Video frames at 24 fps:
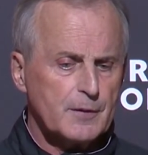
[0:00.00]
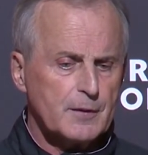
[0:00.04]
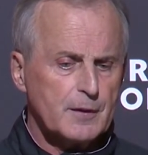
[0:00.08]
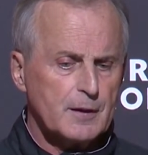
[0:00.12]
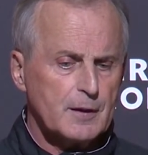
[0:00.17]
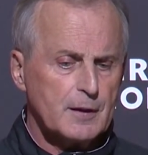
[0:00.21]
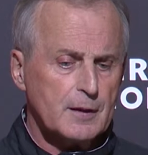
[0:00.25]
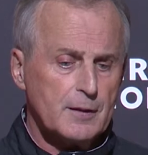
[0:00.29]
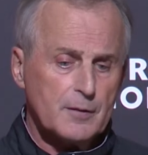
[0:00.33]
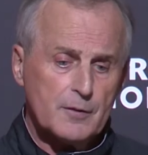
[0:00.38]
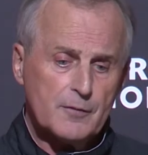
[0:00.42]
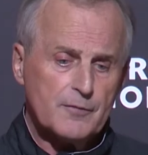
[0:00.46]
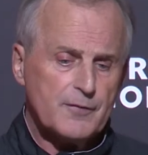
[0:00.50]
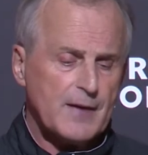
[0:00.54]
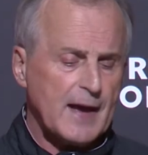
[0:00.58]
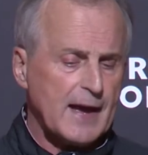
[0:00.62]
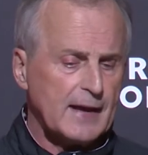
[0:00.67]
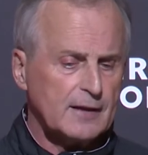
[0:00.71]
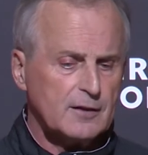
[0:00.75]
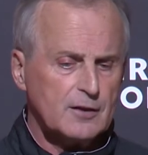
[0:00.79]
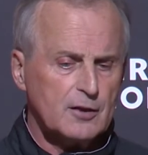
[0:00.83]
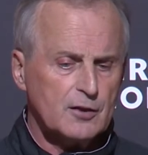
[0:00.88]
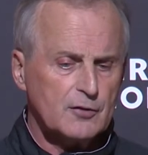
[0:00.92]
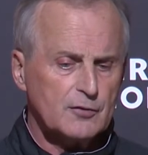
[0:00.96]
uh, the
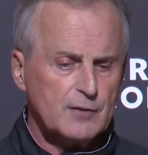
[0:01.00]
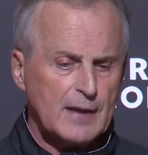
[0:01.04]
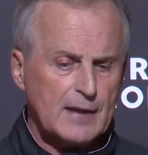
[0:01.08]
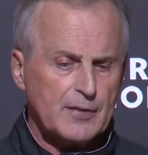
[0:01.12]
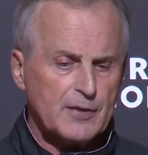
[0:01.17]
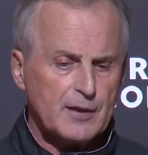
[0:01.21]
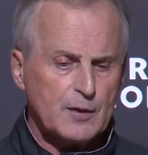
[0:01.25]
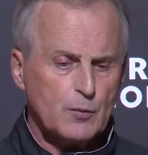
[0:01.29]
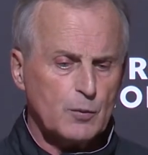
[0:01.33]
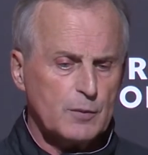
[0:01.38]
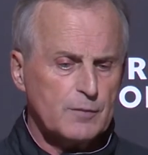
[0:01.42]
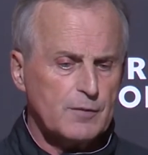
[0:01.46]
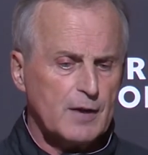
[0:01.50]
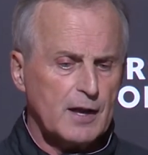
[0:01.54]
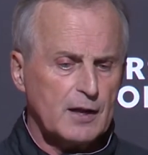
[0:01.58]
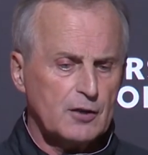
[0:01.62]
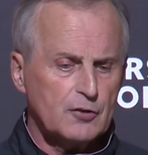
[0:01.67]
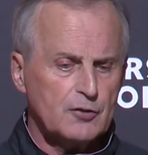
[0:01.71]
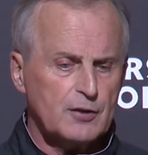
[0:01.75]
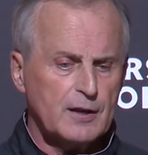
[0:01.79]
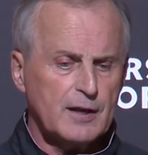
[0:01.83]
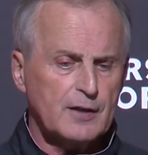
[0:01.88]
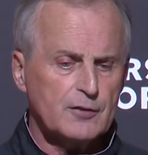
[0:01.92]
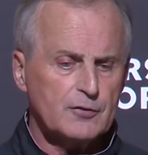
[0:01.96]
fact is I think we've got a
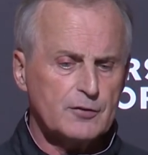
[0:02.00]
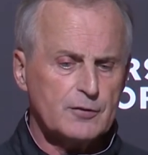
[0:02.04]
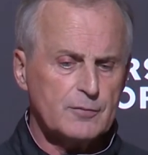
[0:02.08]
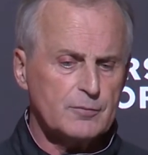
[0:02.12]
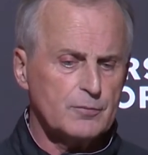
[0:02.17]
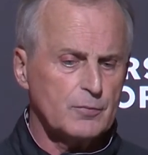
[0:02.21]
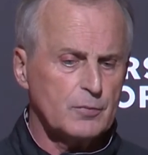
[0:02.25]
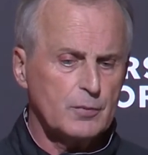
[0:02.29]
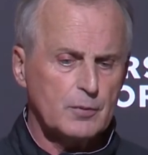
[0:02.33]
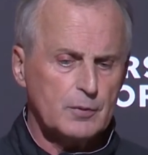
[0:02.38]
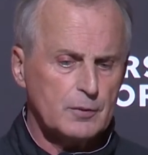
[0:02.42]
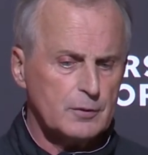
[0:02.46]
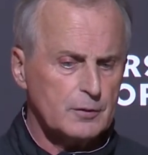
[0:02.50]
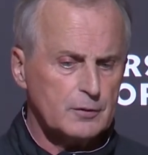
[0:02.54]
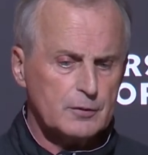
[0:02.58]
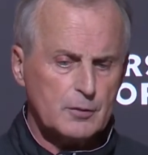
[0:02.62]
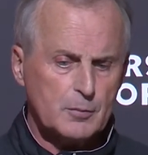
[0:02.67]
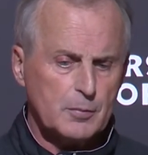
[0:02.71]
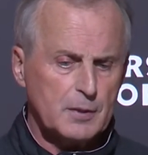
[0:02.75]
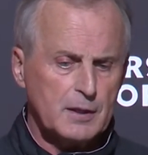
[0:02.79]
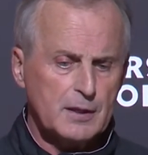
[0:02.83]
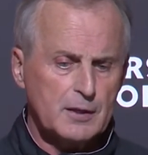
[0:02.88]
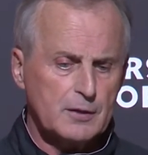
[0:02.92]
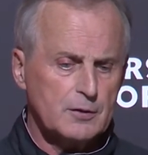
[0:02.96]
chance to
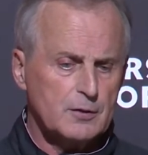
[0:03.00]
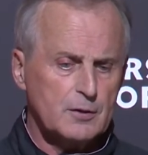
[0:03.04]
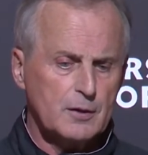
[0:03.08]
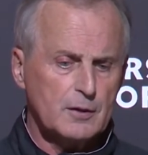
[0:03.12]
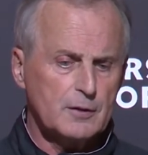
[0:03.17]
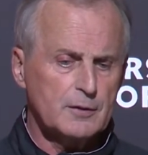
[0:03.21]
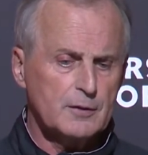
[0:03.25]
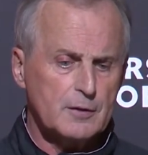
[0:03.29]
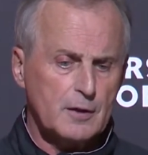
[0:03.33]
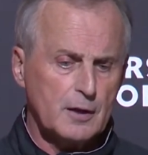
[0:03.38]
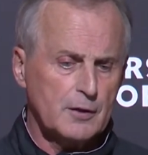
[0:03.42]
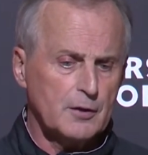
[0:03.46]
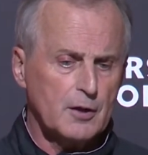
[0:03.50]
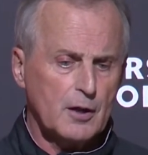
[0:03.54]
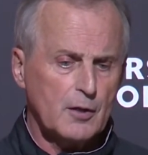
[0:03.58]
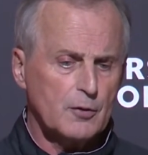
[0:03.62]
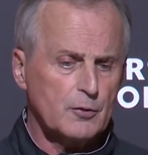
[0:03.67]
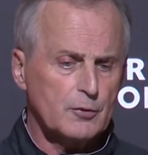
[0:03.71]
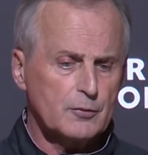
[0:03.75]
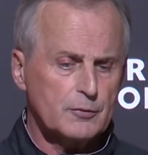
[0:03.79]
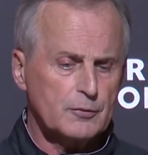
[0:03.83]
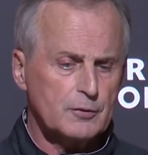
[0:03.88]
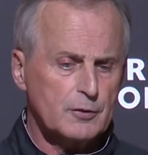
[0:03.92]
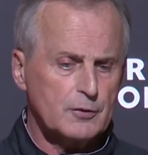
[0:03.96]
be a, a,
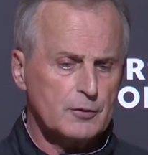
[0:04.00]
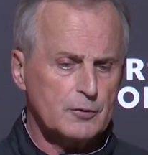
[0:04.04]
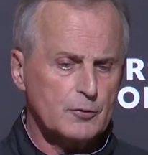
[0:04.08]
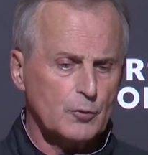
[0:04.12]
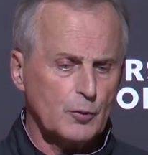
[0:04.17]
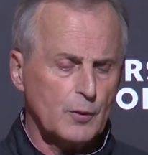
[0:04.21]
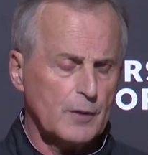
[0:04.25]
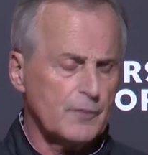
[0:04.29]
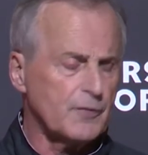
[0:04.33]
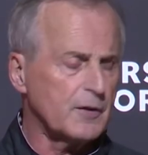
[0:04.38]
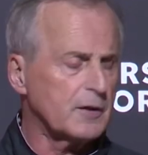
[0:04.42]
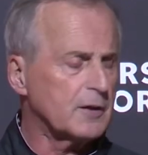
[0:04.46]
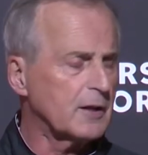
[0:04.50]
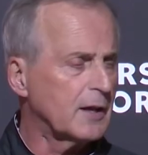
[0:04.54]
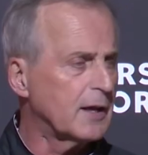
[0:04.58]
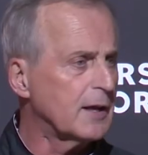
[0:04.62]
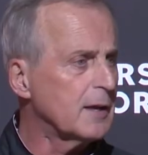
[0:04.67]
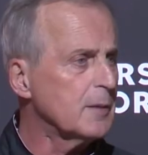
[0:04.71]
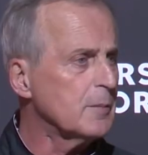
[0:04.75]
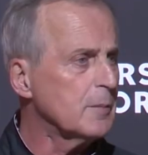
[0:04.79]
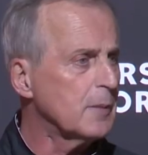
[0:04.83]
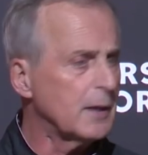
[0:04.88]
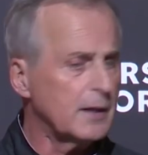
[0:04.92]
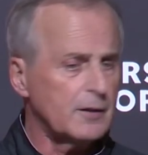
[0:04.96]
another terrific
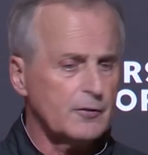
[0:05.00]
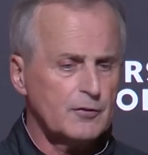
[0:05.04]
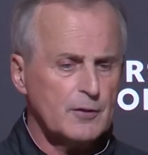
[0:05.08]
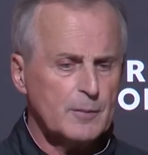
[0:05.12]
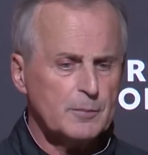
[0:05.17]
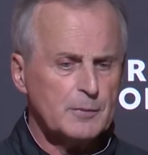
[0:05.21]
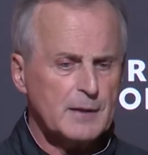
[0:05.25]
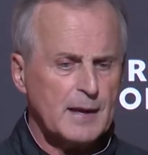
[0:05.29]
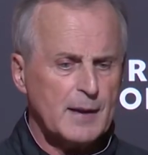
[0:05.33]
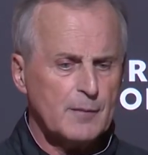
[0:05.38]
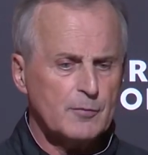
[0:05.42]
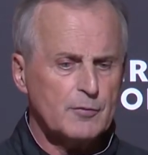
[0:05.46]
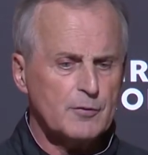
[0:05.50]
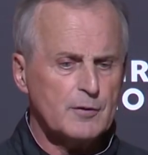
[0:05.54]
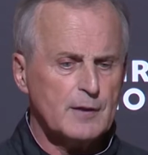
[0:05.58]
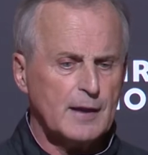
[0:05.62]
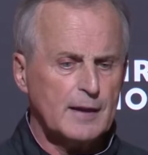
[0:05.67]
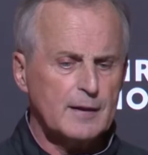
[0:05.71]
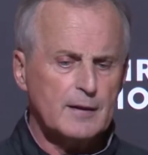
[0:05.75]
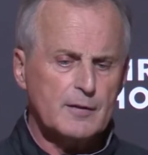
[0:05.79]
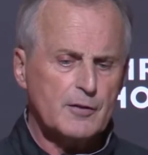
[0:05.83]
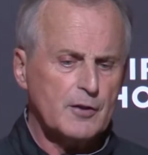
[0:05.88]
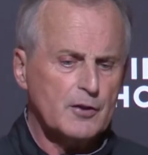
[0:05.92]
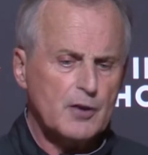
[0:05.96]
team and sometimes
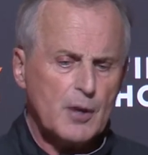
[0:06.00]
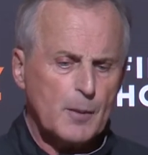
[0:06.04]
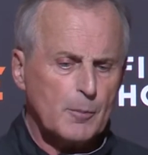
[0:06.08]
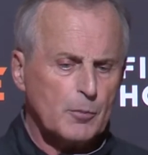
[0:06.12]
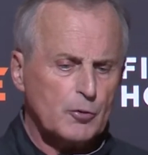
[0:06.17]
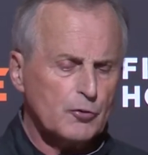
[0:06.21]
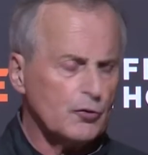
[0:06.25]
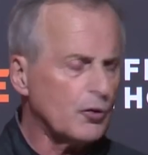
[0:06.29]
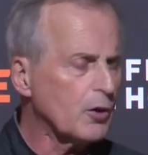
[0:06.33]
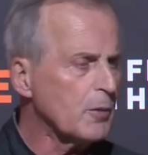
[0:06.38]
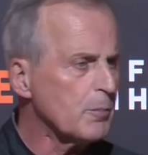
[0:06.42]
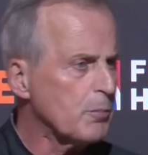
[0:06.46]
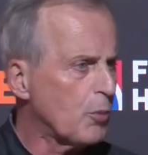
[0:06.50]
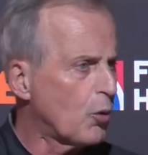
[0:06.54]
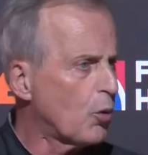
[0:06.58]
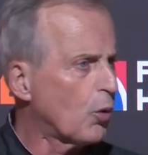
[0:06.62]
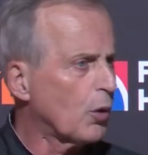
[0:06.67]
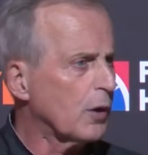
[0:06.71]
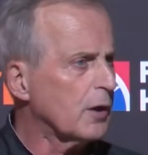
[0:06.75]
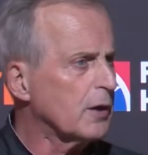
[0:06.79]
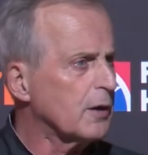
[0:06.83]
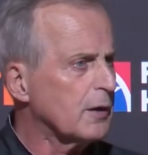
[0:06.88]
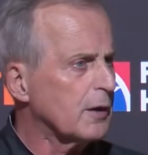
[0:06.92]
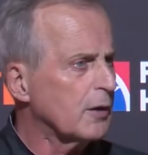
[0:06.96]
uh, the numbers are
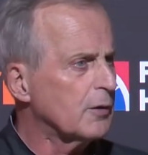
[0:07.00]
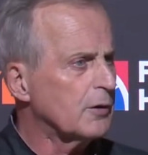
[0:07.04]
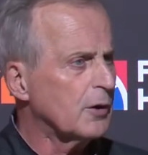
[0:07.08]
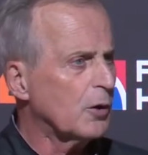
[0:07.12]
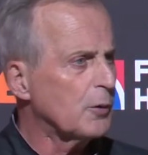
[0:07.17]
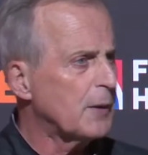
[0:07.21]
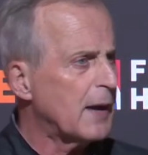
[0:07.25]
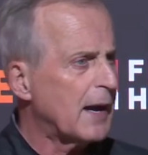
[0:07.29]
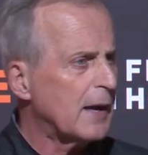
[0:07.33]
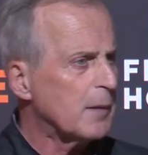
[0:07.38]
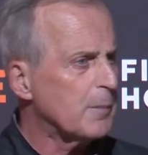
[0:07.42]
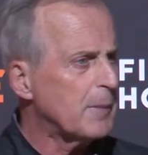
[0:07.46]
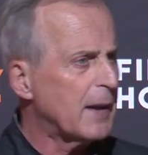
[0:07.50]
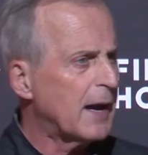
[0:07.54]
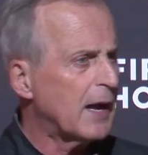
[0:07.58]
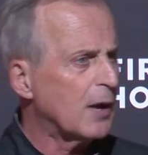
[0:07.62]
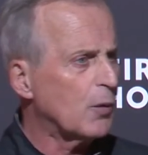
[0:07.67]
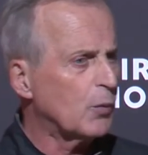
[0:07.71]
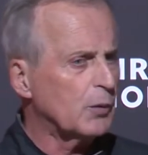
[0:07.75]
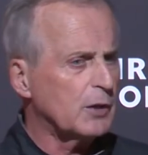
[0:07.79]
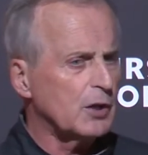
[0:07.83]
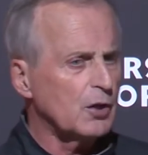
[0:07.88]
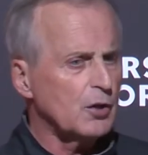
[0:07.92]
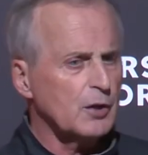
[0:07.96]
important no doubt about
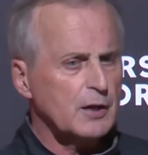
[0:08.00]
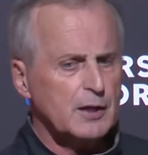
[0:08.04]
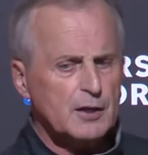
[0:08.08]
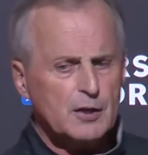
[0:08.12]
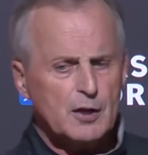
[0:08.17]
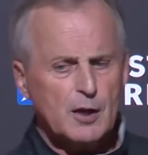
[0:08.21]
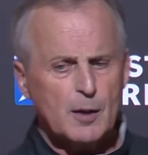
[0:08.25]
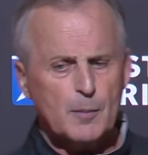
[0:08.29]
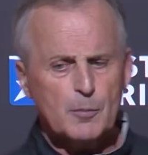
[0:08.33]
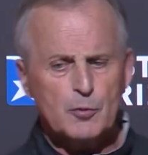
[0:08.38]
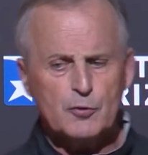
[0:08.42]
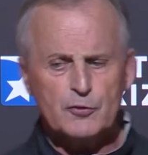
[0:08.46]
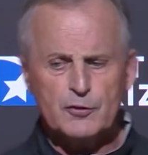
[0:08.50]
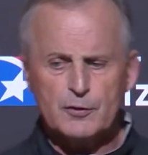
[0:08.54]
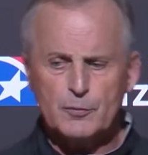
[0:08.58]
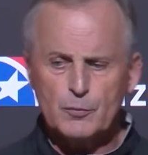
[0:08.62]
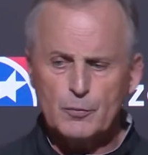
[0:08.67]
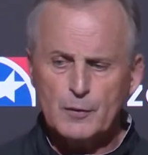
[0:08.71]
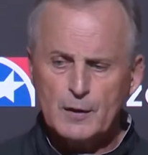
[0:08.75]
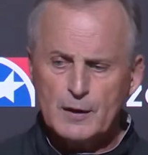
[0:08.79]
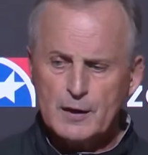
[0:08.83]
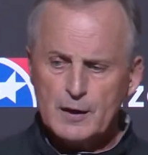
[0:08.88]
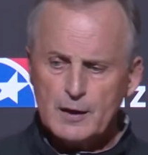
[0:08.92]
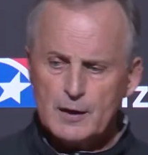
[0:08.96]
it when you look at numbers
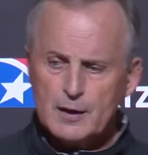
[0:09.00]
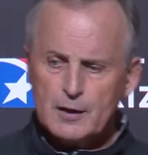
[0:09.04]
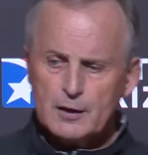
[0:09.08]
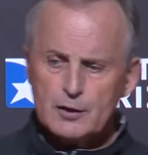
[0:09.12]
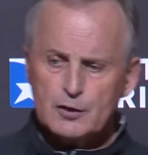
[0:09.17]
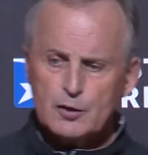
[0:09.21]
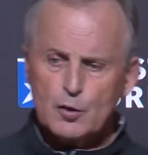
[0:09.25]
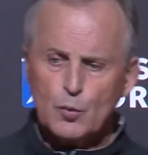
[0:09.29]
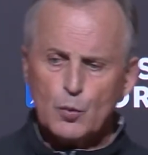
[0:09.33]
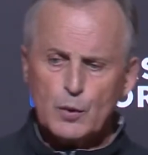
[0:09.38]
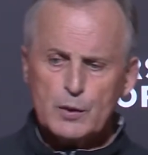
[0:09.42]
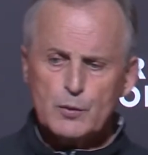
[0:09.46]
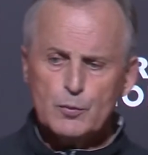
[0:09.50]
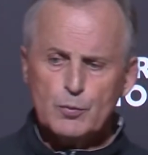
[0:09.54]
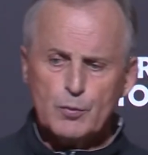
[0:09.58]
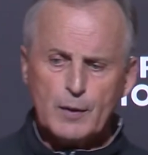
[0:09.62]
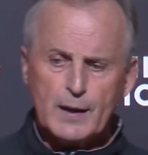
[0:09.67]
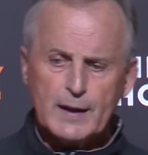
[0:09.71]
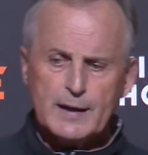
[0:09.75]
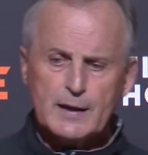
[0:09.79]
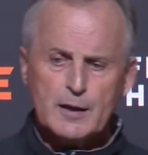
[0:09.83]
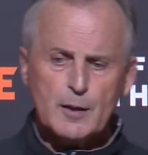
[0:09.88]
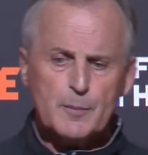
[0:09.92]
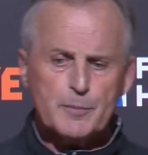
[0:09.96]
and you know we
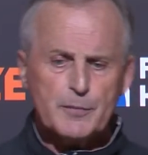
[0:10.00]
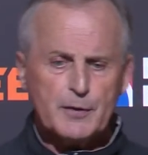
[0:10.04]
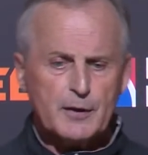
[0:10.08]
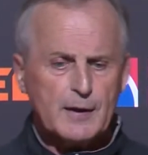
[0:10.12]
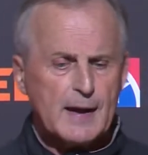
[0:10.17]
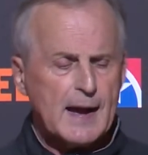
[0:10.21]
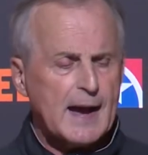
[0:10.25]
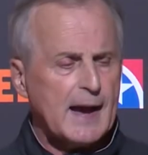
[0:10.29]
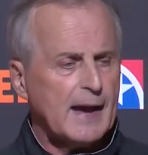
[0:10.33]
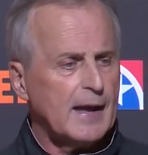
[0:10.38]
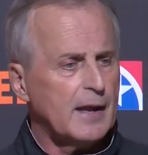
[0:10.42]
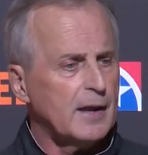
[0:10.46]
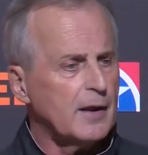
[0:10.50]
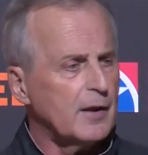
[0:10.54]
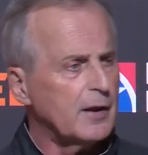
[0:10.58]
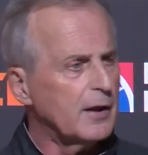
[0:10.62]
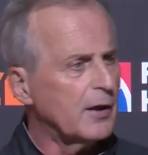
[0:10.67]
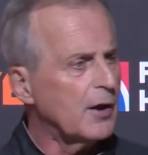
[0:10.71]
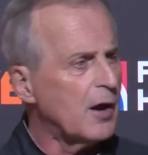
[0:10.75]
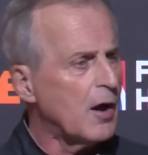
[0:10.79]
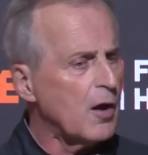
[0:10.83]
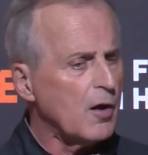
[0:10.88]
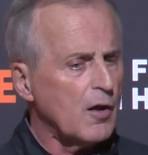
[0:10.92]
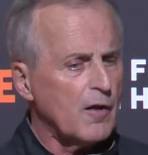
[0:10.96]
rank up there high in,
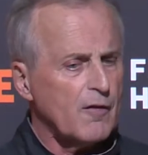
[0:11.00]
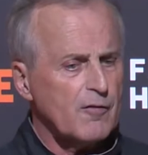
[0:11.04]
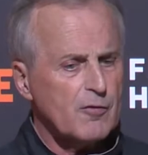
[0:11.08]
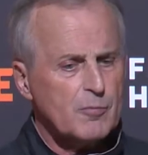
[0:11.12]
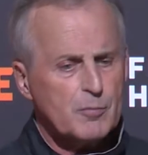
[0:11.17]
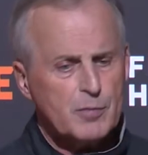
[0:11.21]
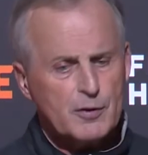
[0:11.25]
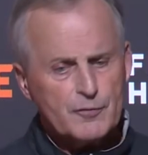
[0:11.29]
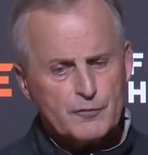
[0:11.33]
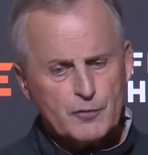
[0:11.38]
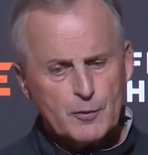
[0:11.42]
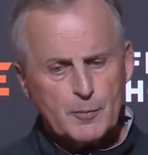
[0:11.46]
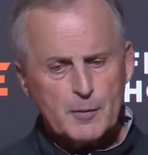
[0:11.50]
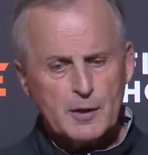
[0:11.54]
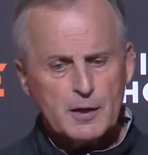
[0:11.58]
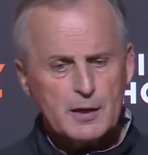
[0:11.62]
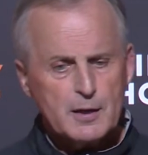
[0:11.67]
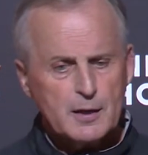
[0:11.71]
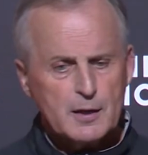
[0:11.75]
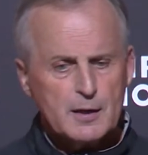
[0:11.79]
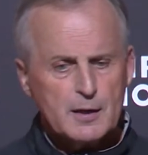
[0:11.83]
in all of them but from a